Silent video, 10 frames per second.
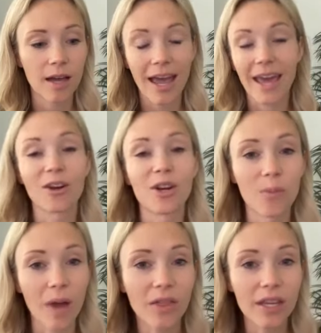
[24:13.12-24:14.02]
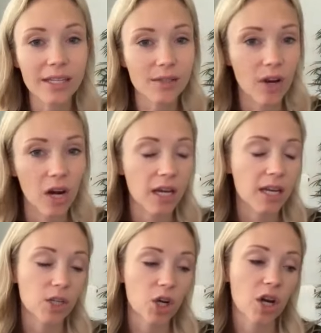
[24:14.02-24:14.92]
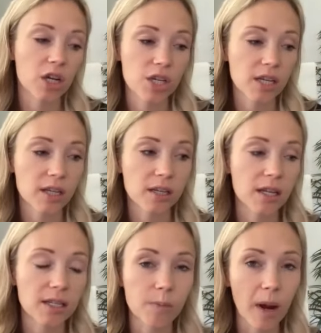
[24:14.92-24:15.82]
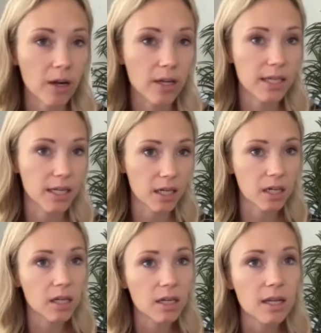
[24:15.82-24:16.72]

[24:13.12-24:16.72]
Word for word: I, I don't know. I think it's very encouraging and inspiring to hear.